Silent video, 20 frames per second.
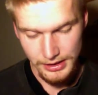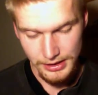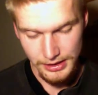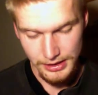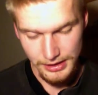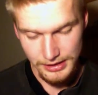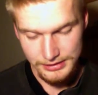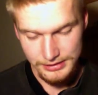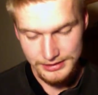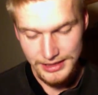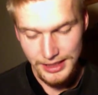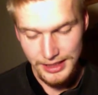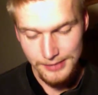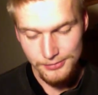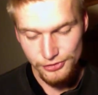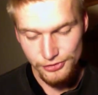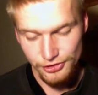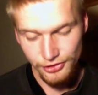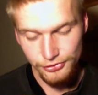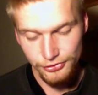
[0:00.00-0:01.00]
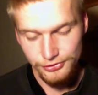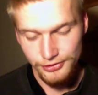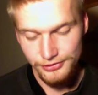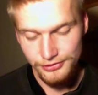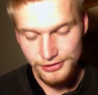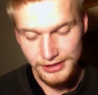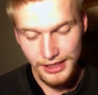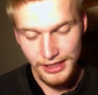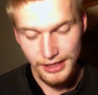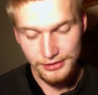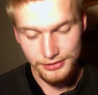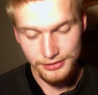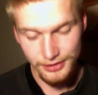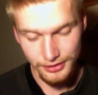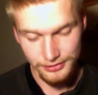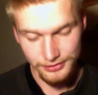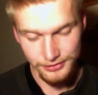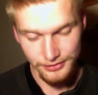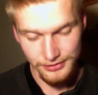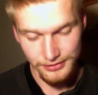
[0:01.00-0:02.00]
and came just as he had
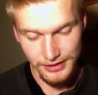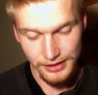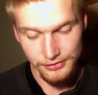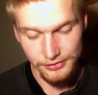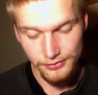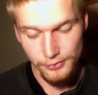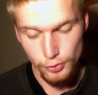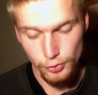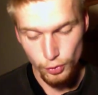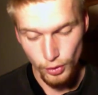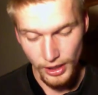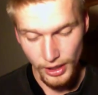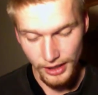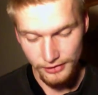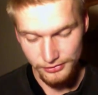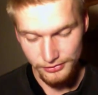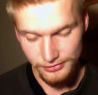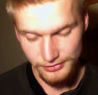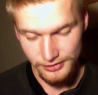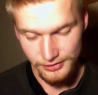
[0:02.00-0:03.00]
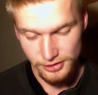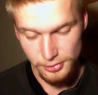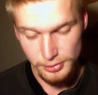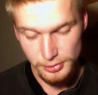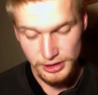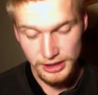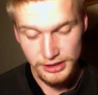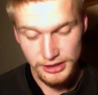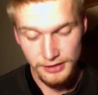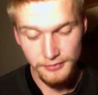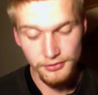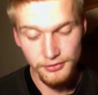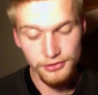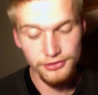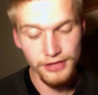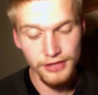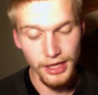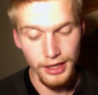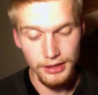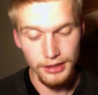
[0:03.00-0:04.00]
done to the edge of the grass and the beginning of the
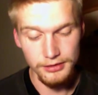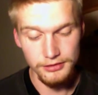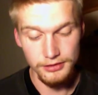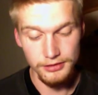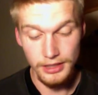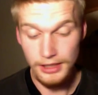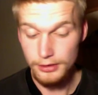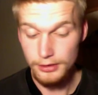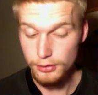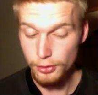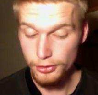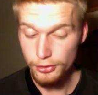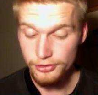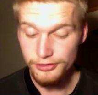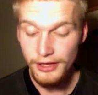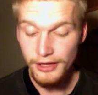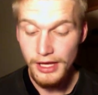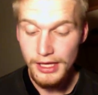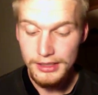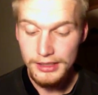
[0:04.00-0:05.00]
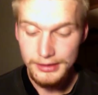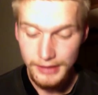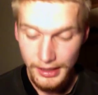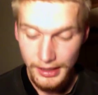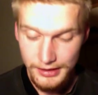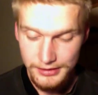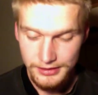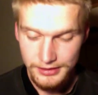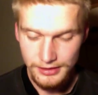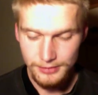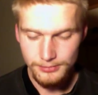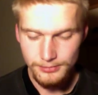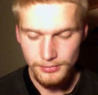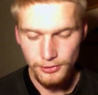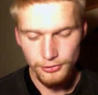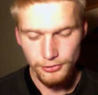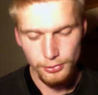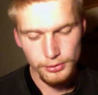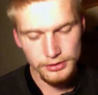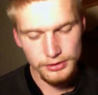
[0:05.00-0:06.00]
sand, and looked like him
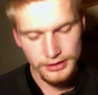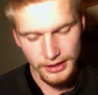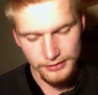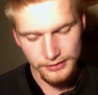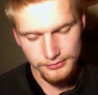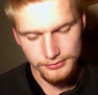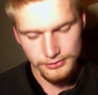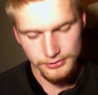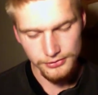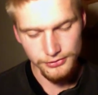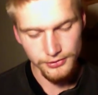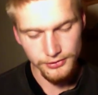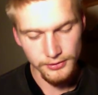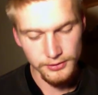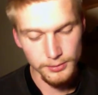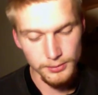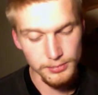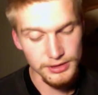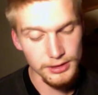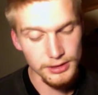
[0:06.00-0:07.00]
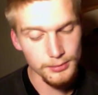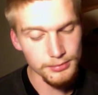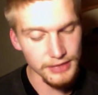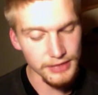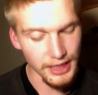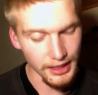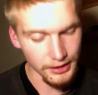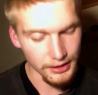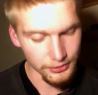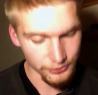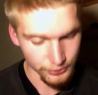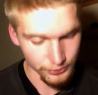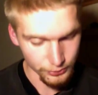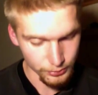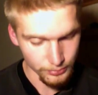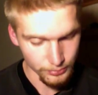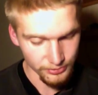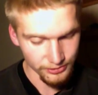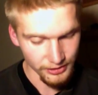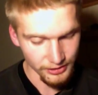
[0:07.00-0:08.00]
to her left and saw the big black
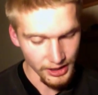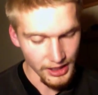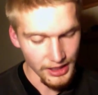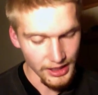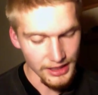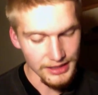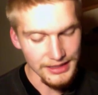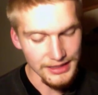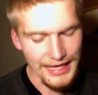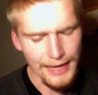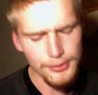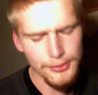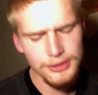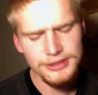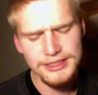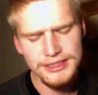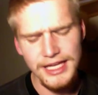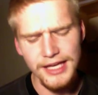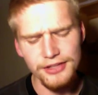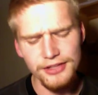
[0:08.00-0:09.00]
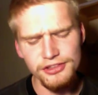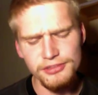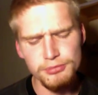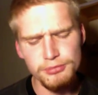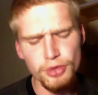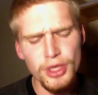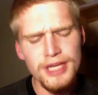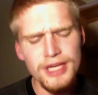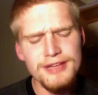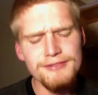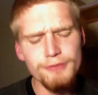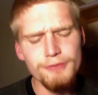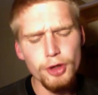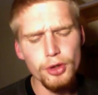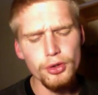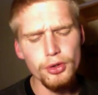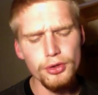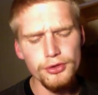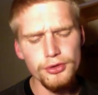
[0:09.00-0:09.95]
tombs, and now at last, brave girl